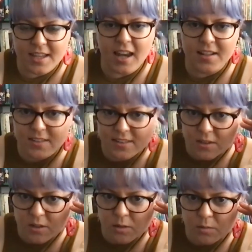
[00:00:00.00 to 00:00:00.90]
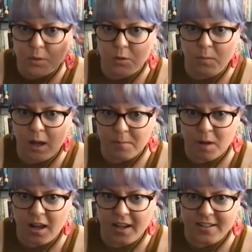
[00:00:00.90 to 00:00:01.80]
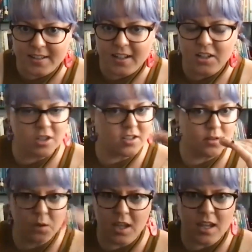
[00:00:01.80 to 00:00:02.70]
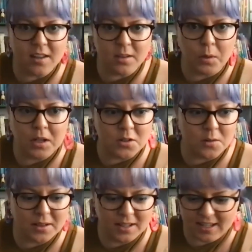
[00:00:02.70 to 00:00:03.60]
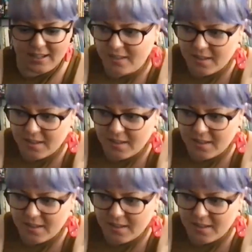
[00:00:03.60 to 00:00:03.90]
and it still blew my mind just looking out the window and like,